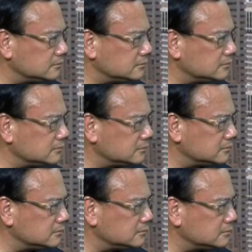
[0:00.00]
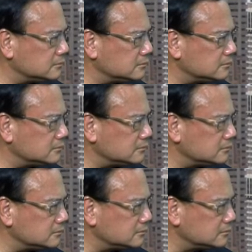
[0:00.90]

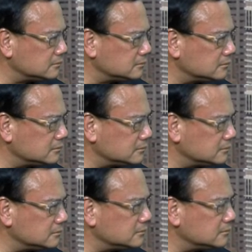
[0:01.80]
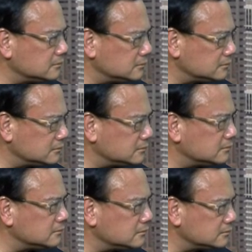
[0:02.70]
(silent)